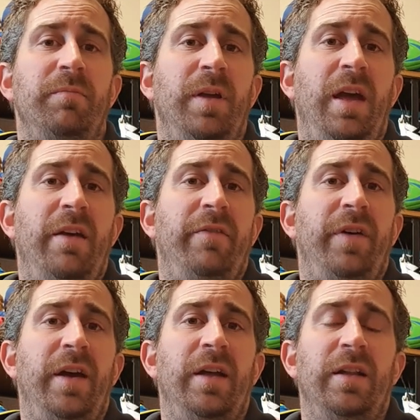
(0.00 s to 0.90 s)
have
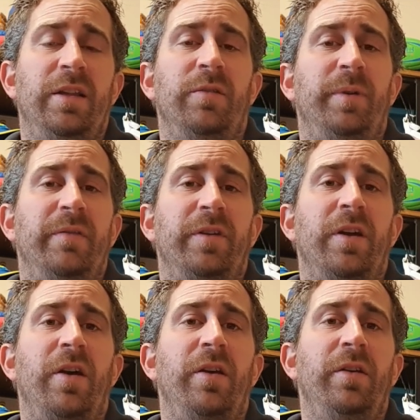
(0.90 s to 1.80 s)
a little bit of a
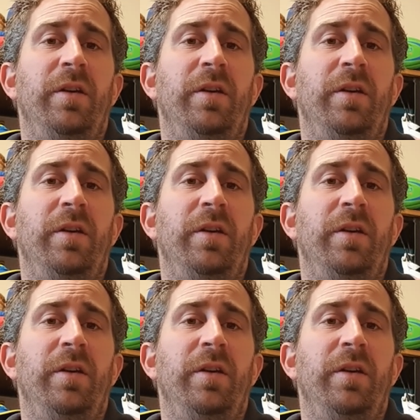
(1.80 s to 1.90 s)
go